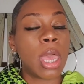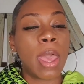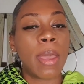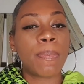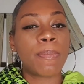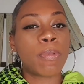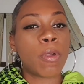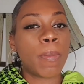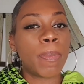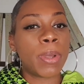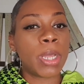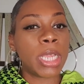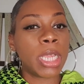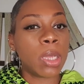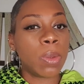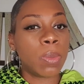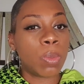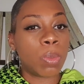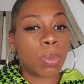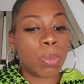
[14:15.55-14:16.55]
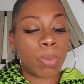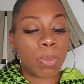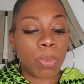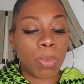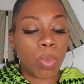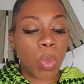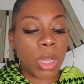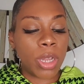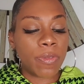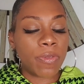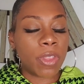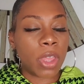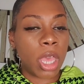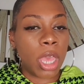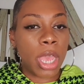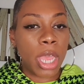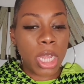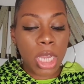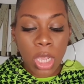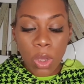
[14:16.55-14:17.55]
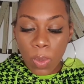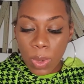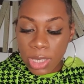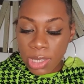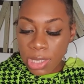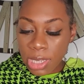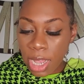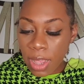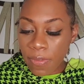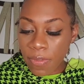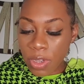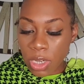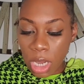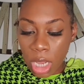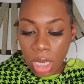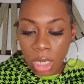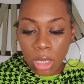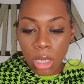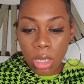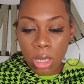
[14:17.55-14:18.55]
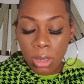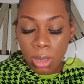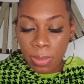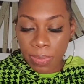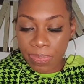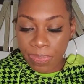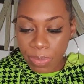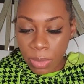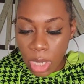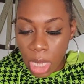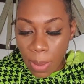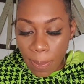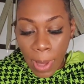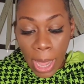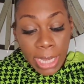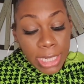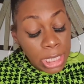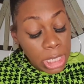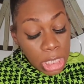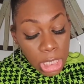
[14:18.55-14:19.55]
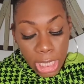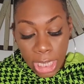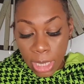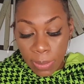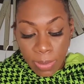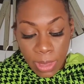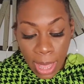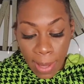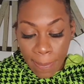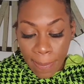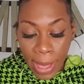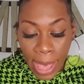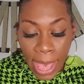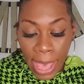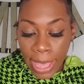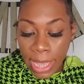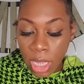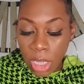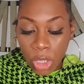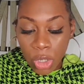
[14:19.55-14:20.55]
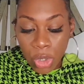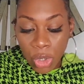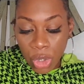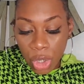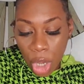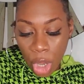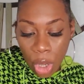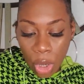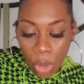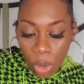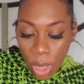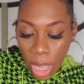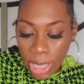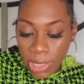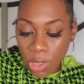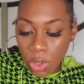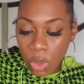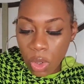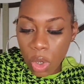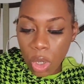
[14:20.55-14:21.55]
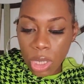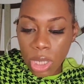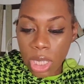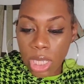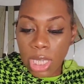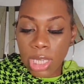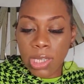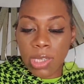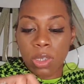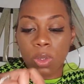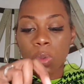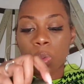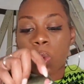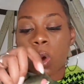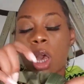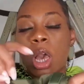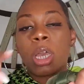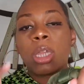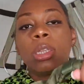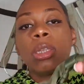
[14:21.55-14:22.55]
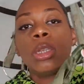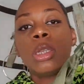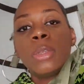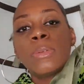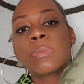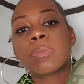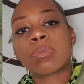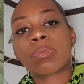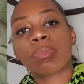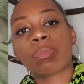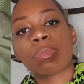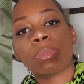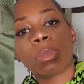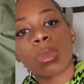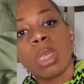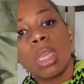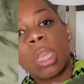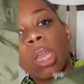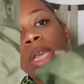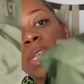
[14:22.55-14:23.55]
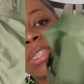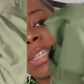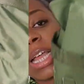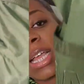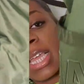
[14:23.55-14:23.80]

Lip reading: Probably one of the earlier ones that I've done. But I didn't keep that bag. So I saw this one. It's like